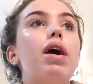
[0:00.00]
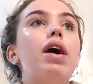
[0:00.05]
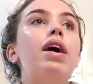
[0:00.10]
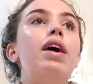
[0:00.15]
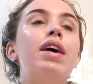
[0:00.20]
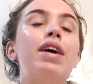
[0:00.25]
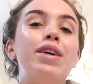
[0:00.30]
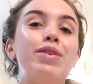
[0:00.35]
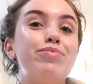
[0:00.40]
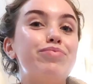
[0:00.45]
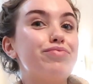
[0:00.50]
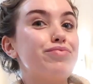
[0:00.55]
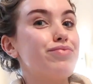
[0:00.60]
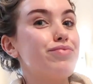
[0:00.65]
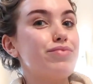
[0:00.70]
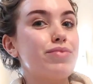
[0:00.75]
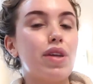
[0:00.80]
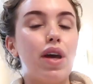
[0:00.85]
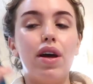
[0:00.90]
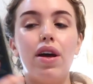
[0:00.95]
but
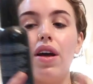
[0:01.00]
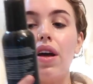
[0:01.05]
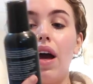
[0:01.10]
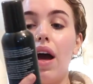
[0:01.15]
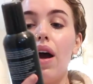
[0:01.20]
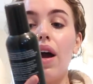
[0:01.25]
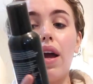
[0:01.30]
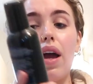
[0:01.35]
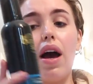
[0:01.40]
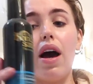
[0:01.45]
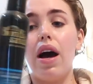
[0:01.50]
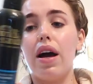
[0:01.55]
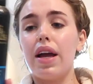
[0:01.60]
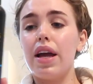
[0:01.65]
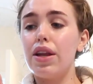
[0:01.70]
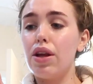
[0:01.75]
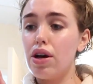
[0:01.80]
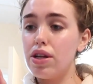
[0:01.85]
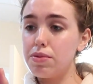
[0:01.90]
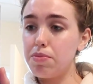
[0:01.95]
uh,
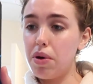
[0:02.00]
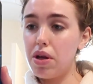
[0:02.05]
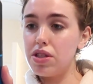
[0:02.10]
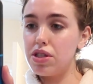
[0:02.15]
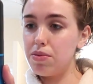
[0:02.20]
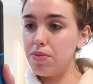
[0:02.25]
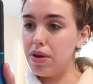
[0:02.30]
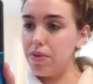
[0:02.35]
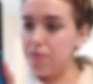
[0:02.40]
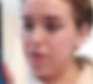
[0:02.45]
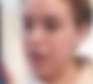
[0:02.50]
can y'all sponsor me